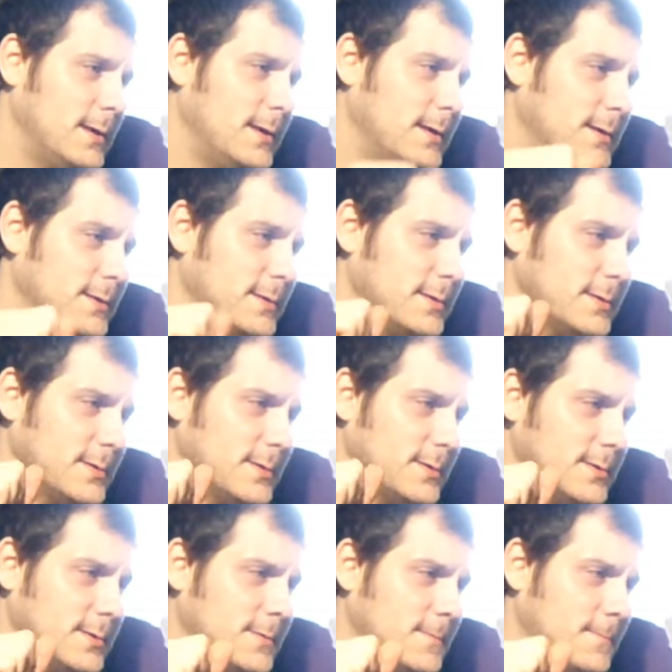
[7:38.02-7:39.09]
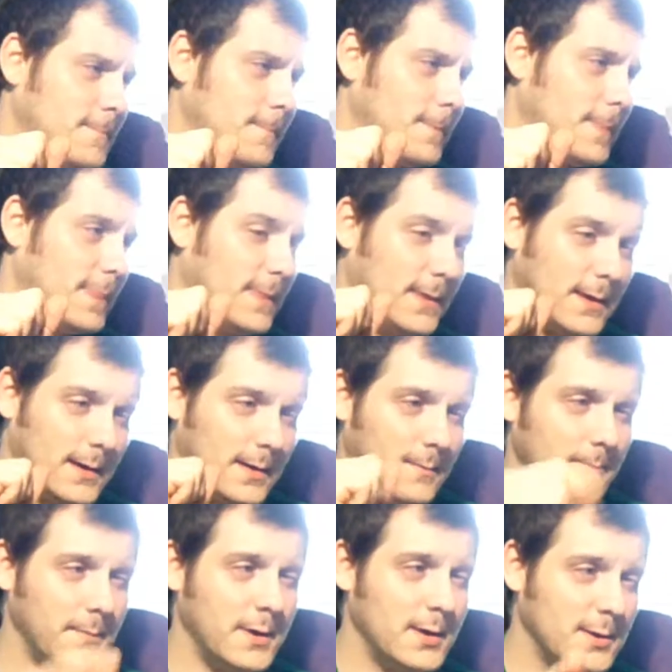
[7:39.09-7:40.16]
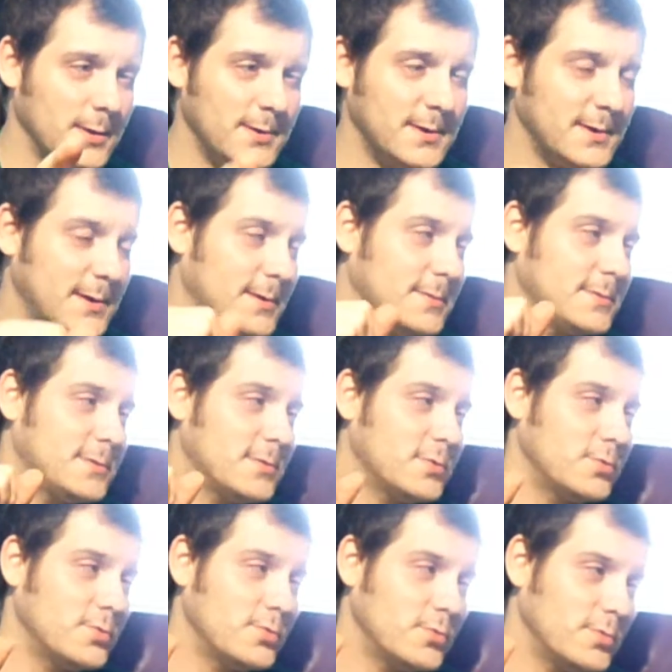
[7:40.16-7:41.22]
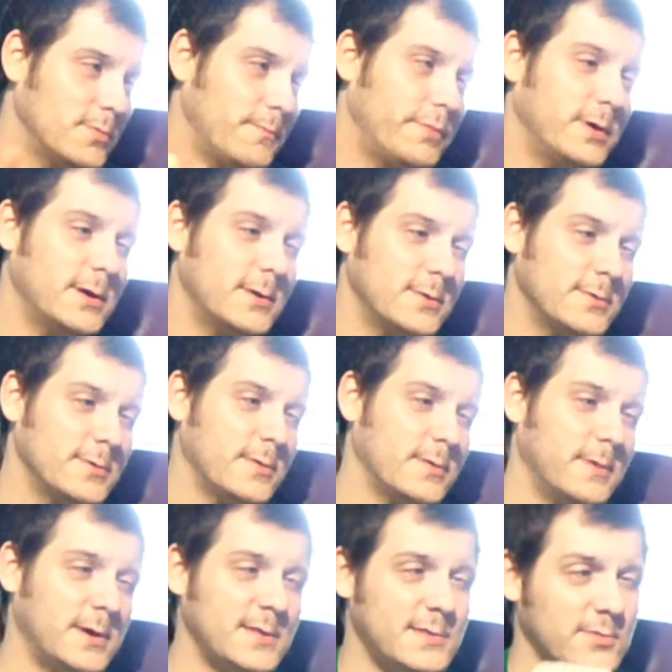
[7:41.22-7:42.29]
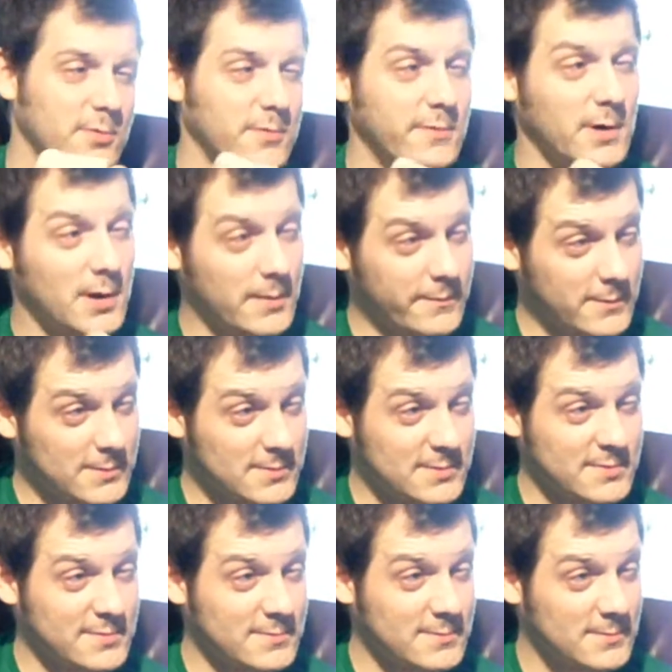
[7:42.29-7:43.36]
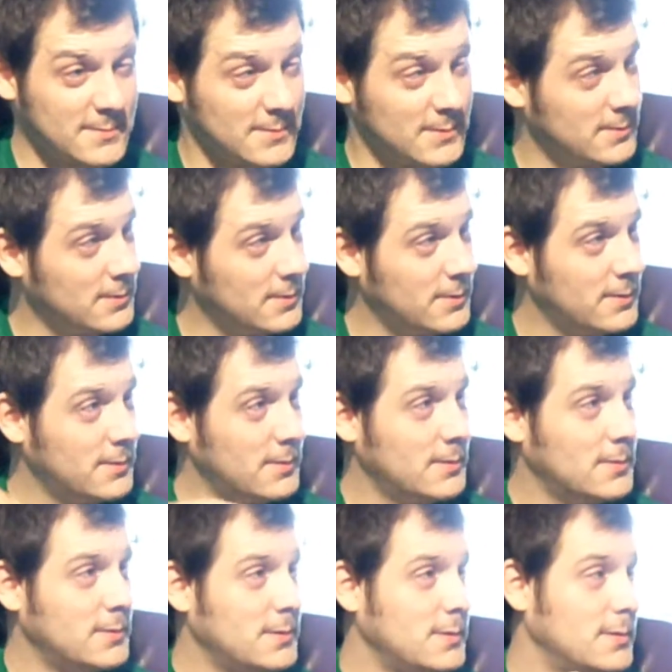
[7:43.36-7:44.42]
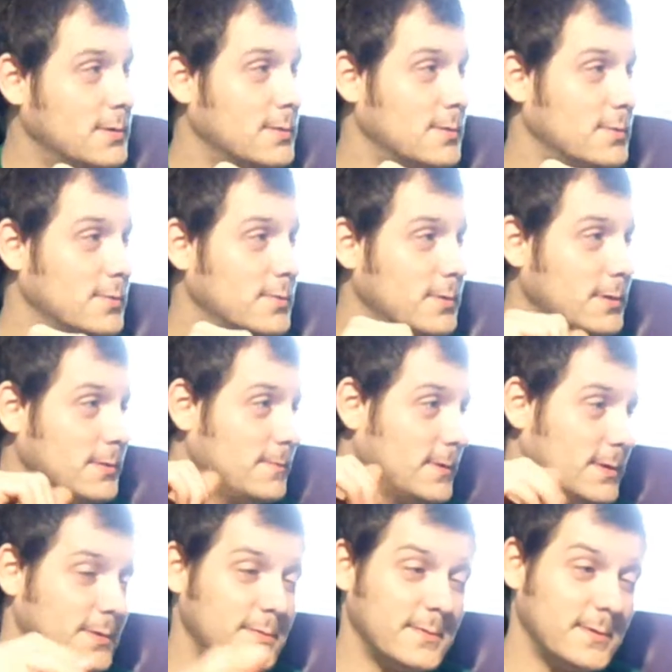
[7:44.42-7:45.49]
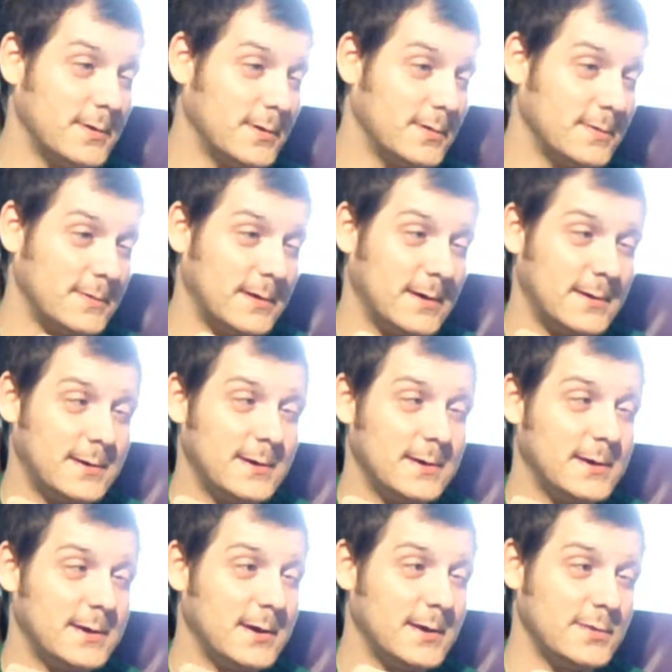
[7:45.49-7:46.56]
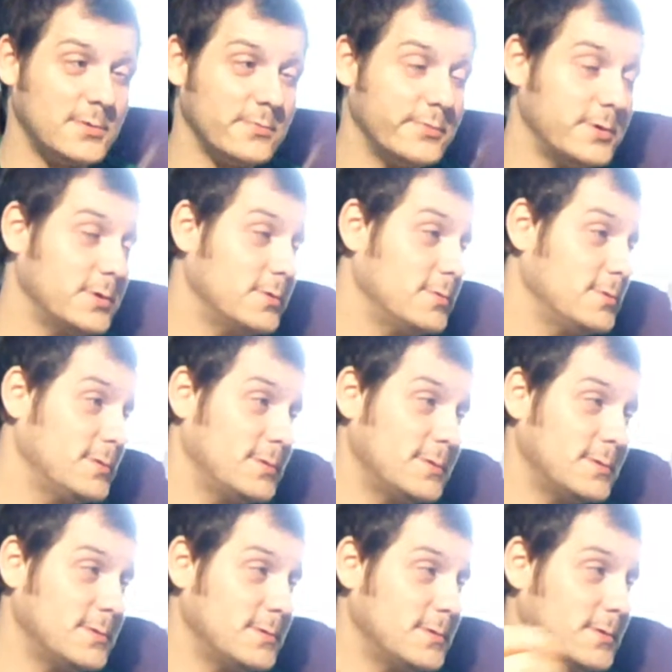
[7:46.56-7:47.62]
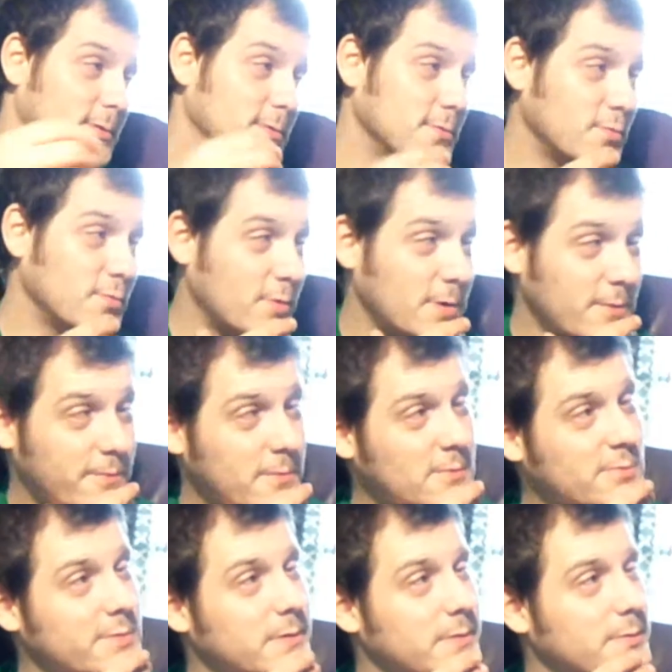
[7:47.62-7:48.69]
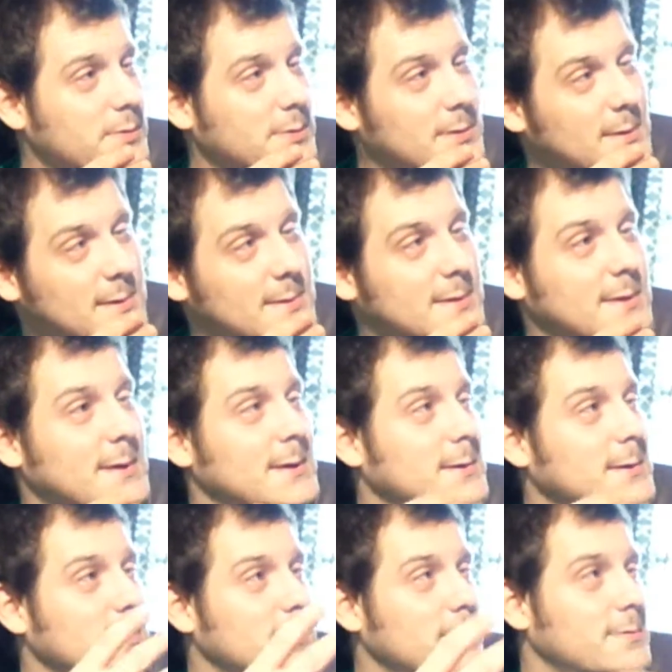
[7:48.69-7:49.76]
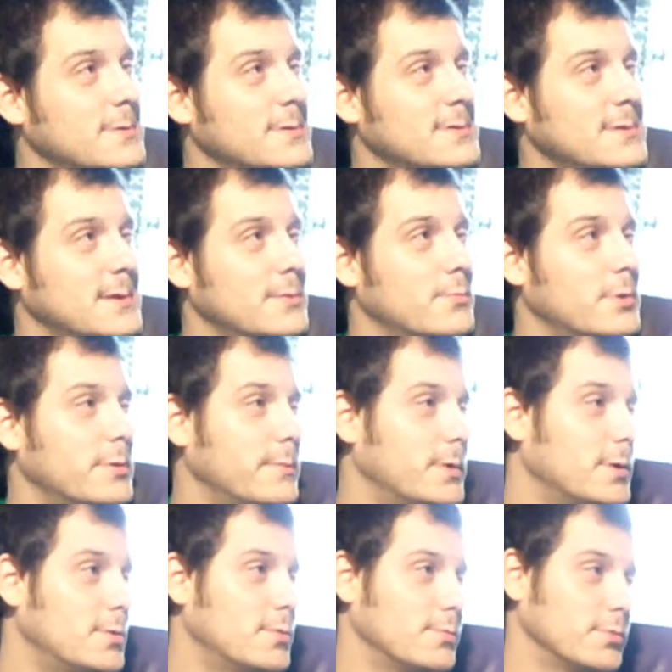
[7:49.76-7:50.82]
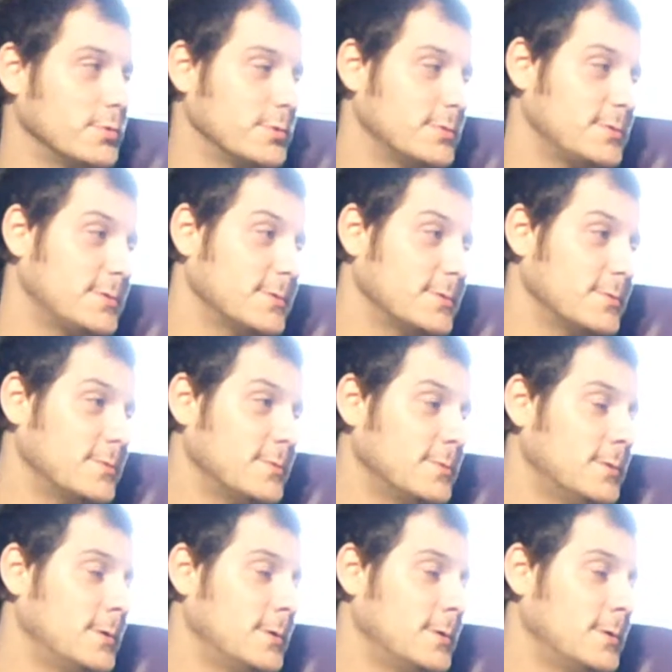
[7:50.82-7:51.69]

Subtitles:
and I'm mailing it out to Peter, the master of hoppets. You know, it's got kick-ass reviews. You know, it's one of the first people I can think of to send one of my home brews to.